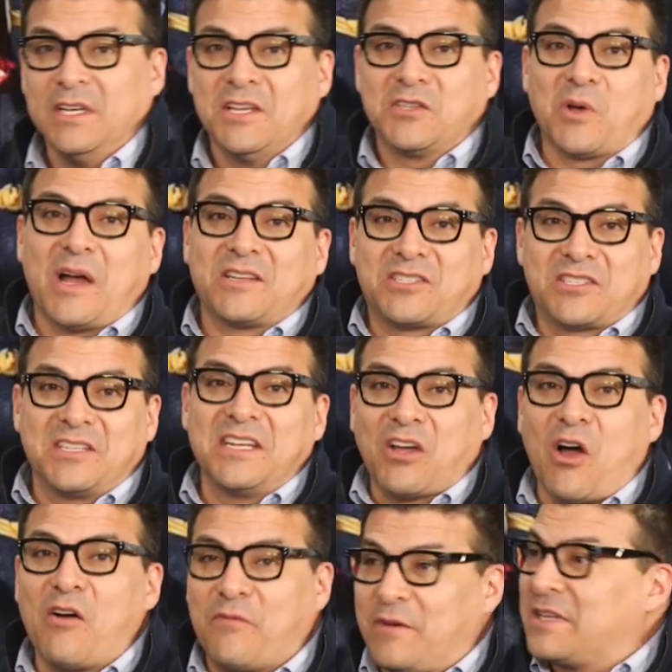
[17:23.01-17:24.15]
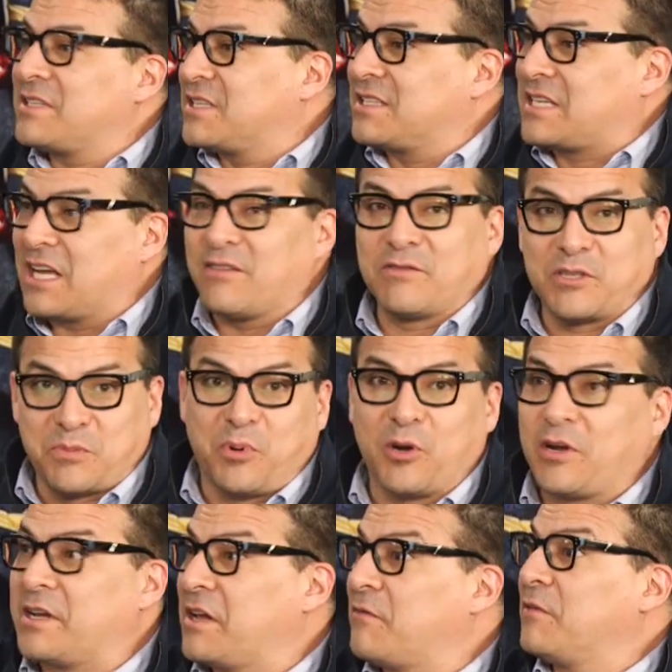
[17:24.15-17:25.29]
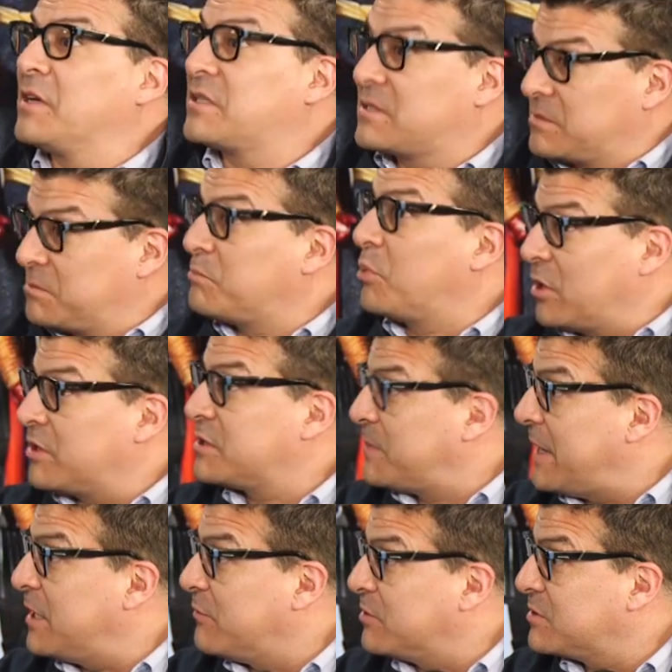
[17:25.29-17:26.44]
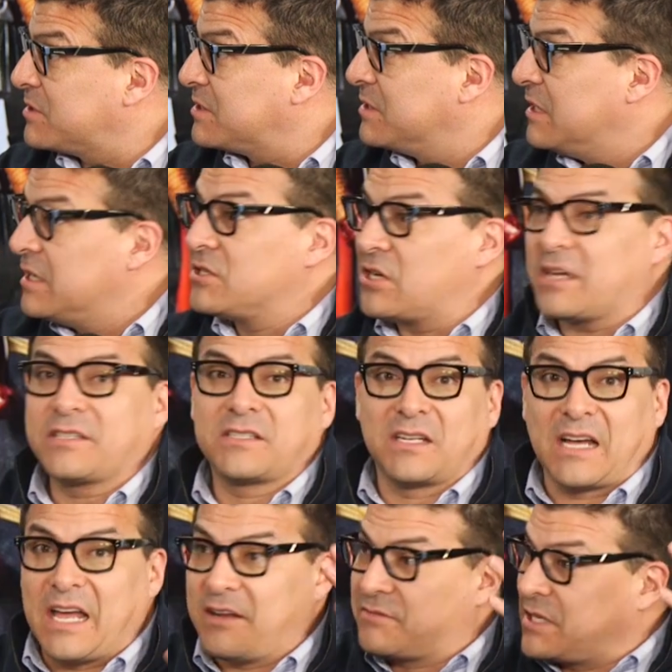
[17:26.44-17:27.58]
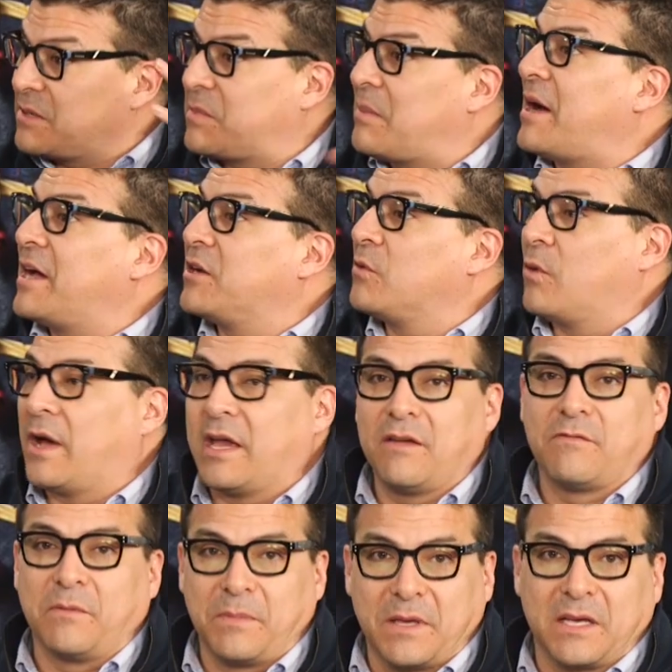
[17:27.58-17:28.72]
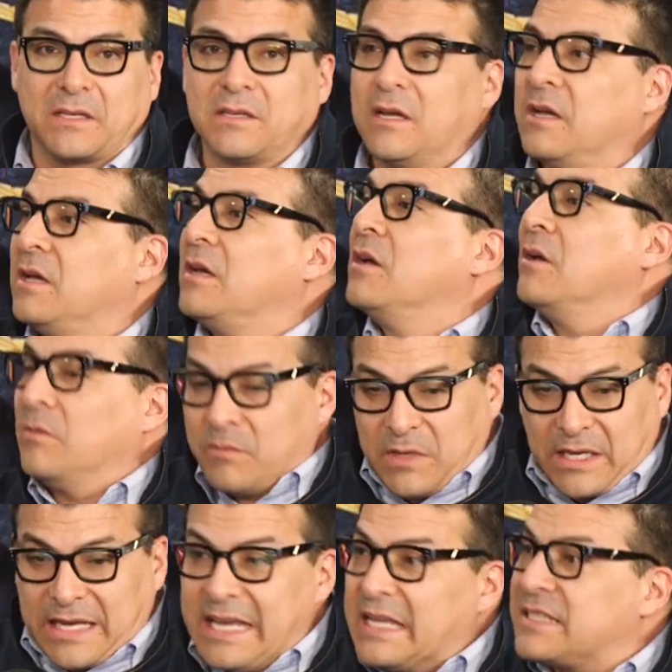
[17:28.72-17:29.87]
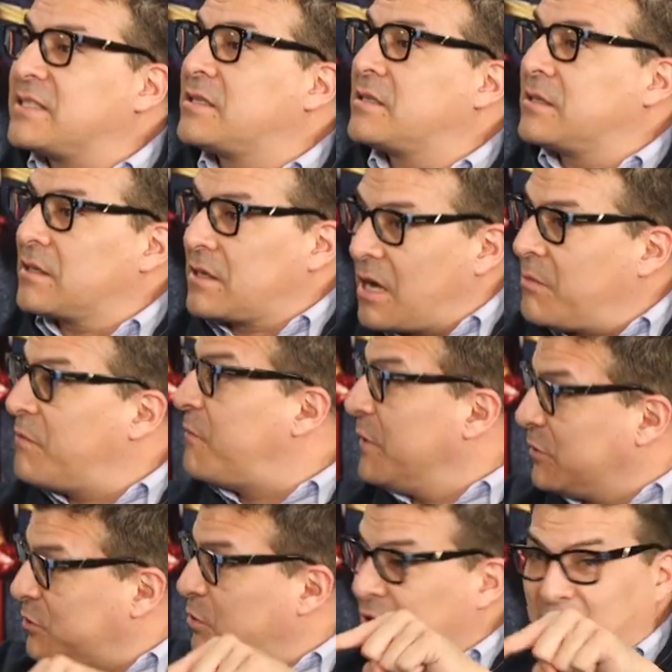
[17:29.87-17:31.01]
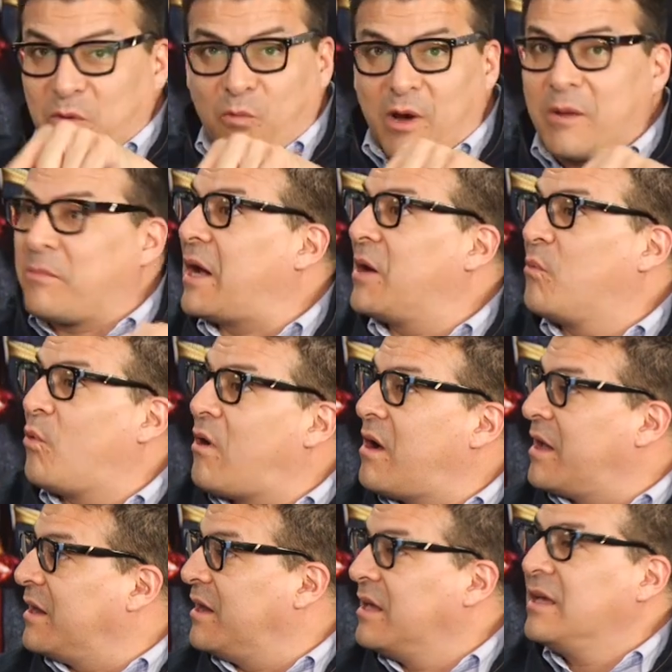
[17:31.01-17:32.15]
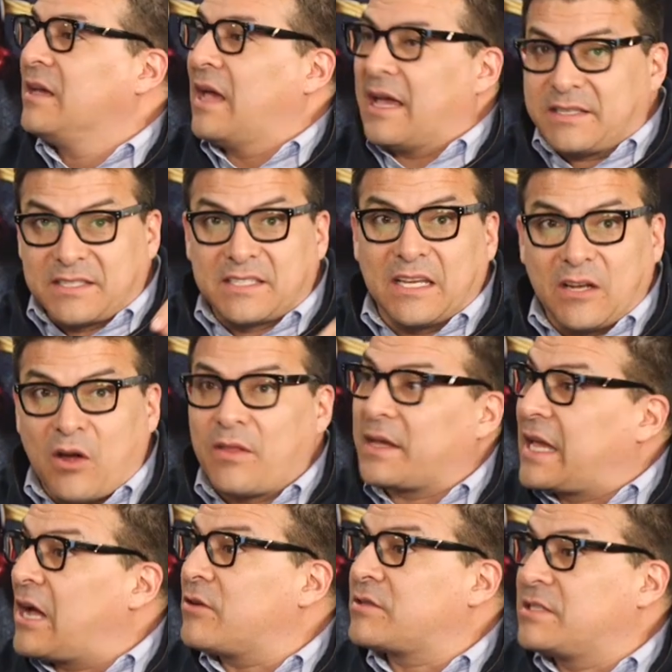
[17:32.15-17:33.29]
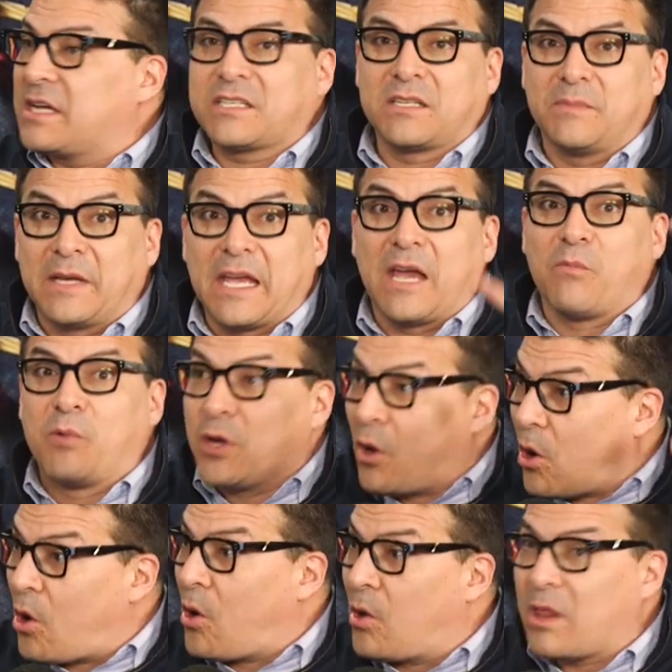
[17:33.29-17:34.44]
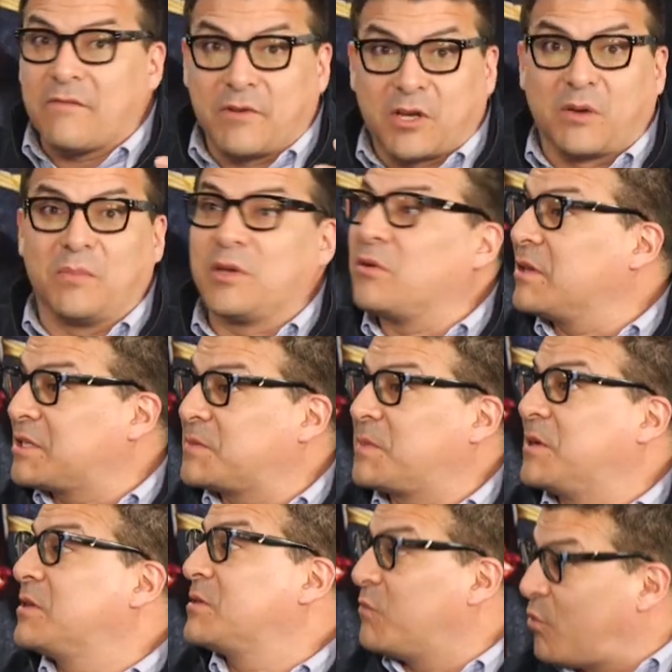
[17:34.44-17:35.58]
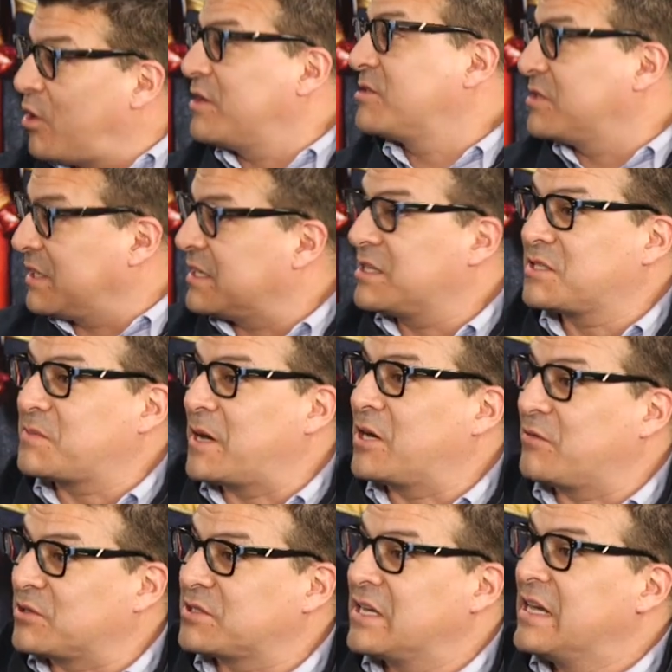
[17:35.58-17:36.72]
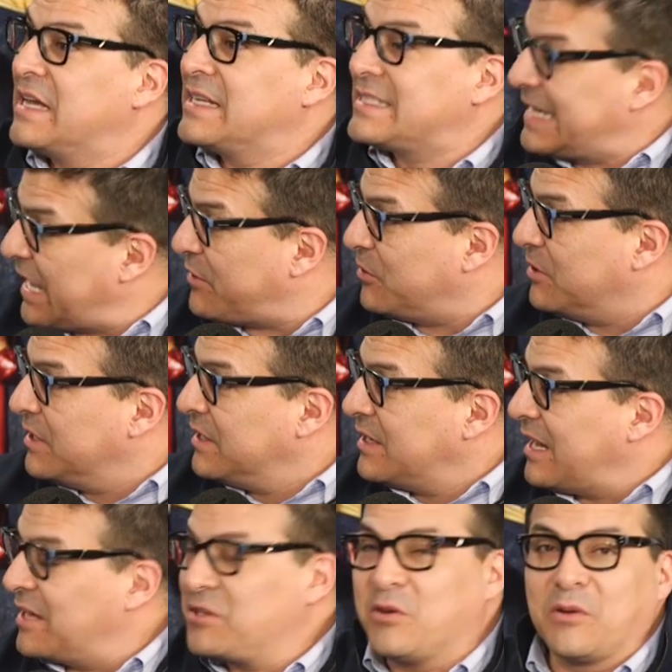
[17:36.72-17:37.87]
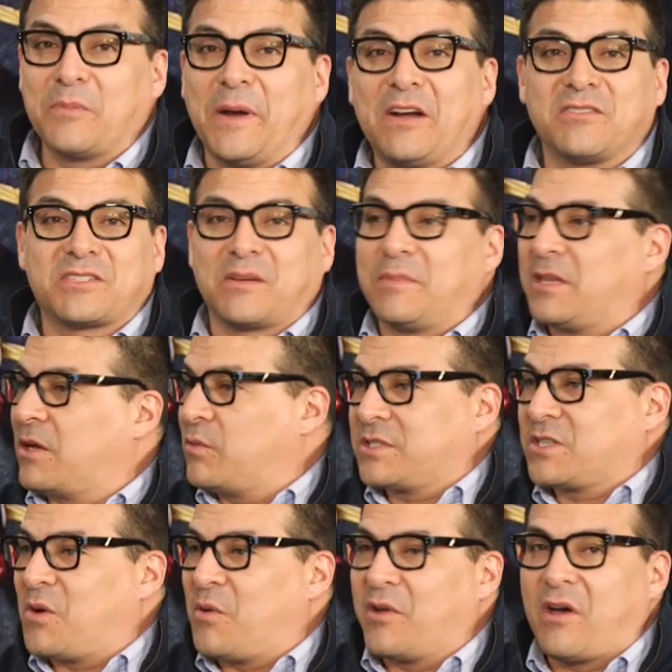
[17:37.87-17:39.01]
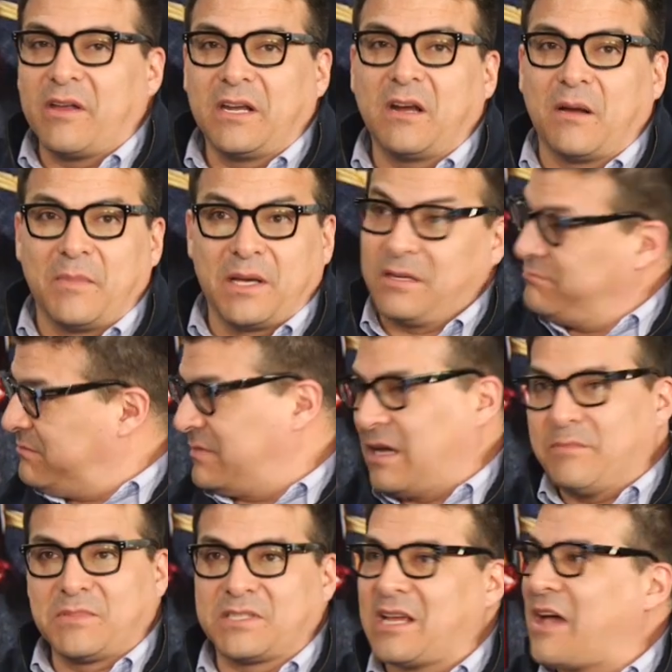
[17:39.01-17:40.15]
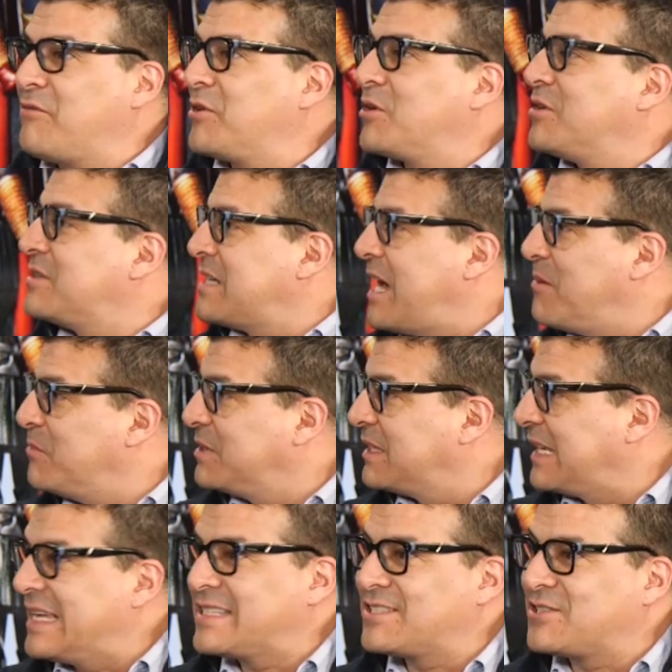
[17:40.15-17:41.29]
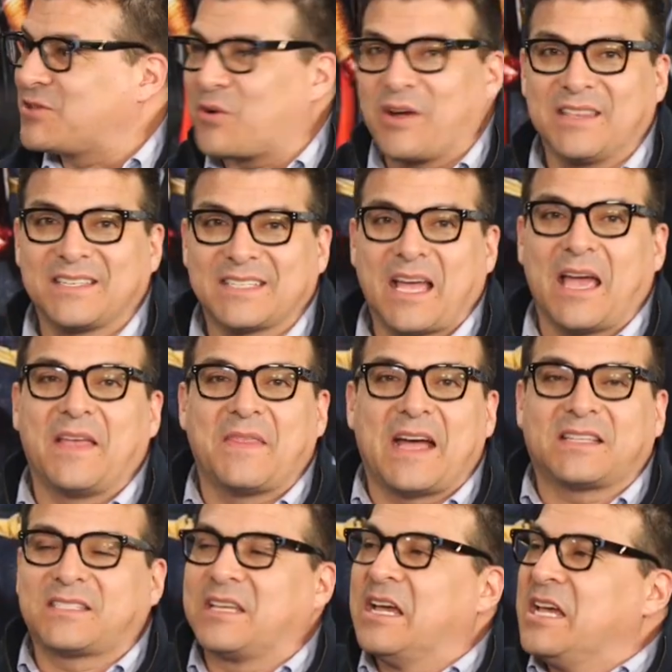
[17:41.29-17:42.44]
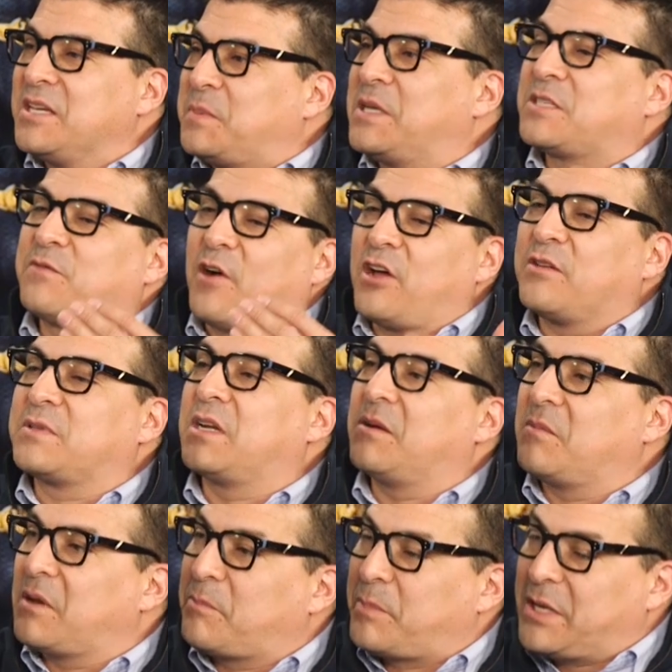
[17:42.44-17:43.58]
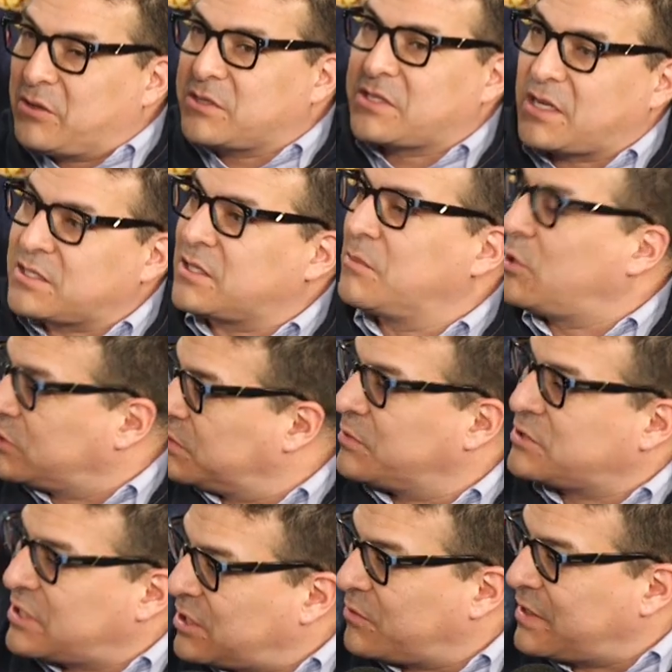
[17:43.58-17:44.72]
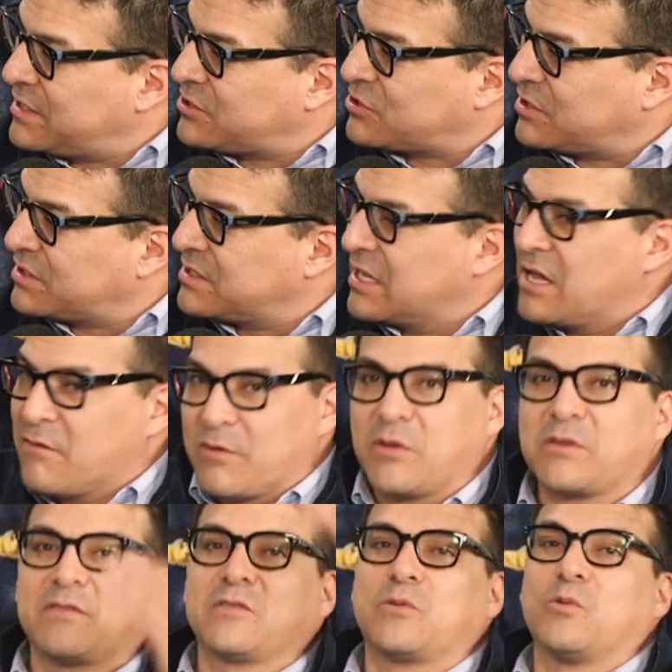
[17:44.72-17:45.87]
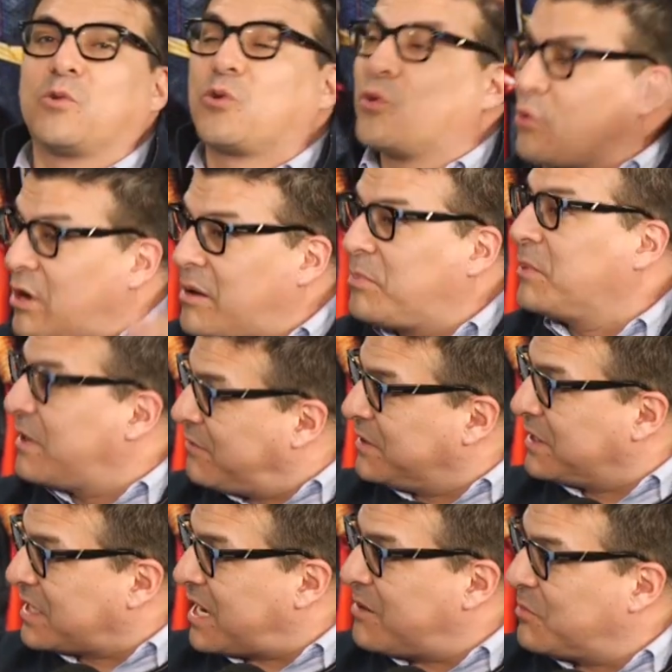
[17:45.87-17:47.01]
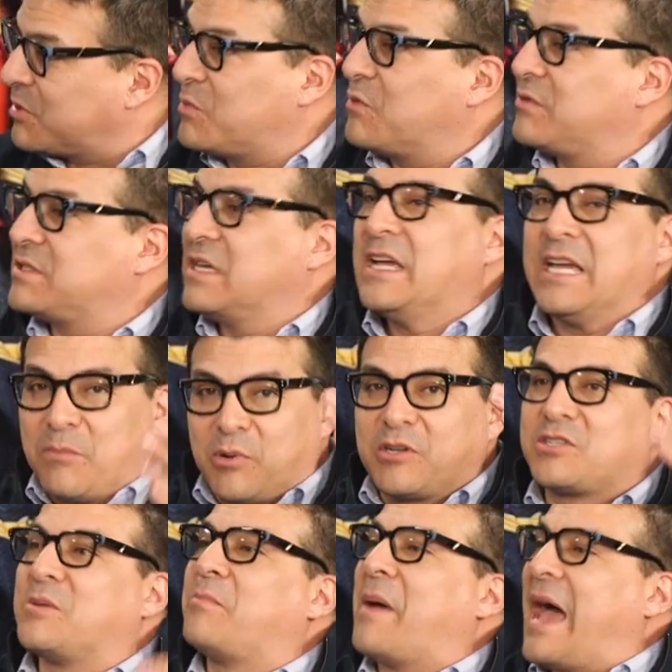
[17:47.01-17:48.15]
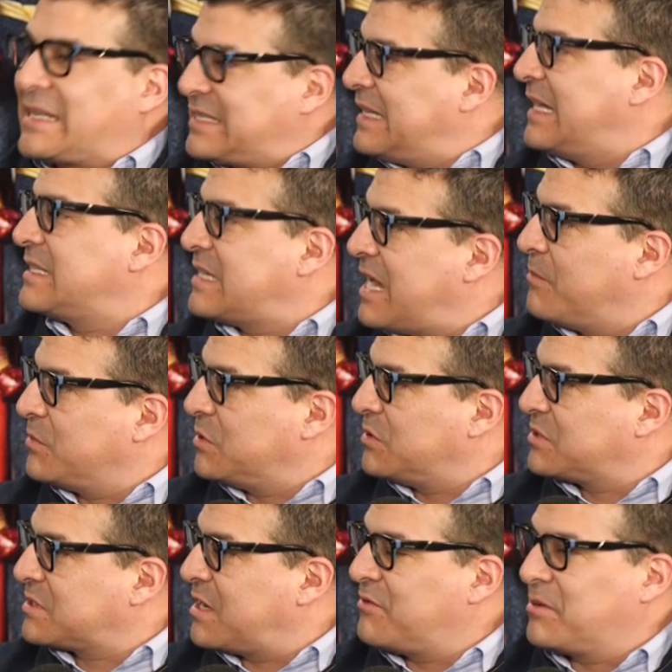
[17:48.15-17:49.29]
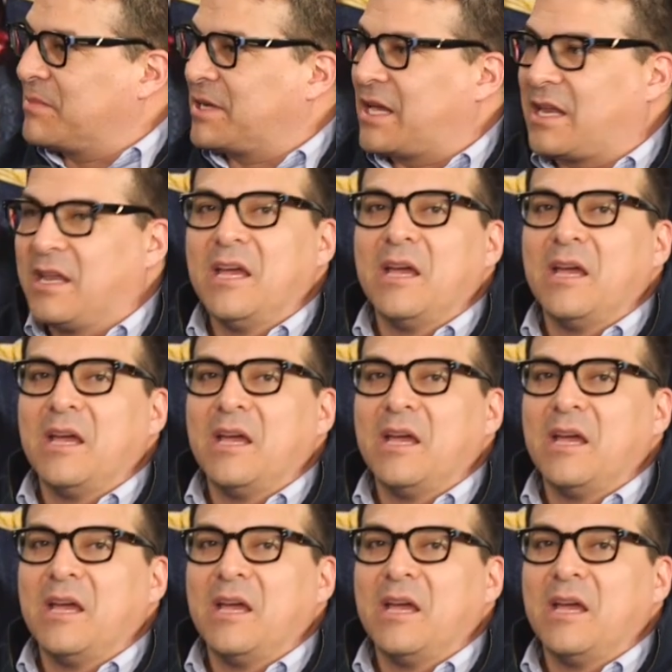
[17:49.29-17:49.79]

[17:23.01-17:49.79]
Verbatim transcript: so I sneak off into the television, put on Netflix, put on Spider Verse, just to kind of take my mind away from things the kids come filtering in one by Aww. one and sit on the couch next to me, and we all have a communal experience of watching Into the Spider Verse together. And you know, the parents come in like, what's going on here? I'm like, I'm just having a good time with the kids, enjoying this. and that speaks volumes that it appeals to us on multiple generations. For those of us who grew up loving the comic book movies, it brings you back to that time when you discovered them again.